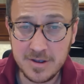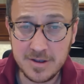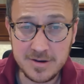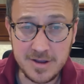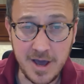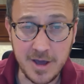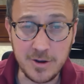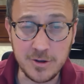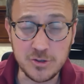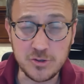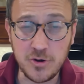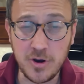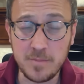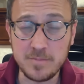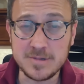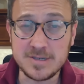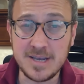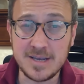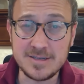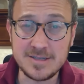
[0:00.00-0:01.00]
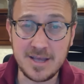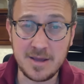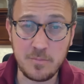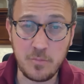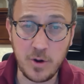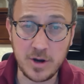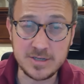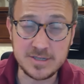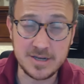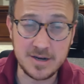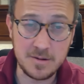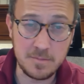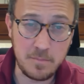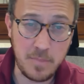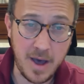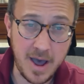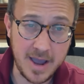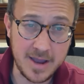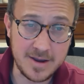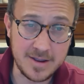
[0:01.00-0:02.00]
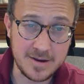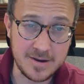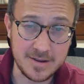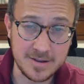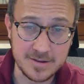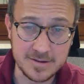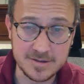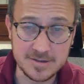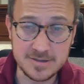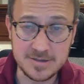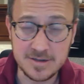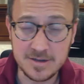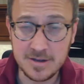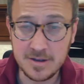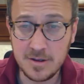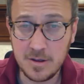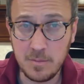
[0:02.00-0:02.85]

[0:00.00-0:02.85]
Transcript: Donald Trump says that President Biden is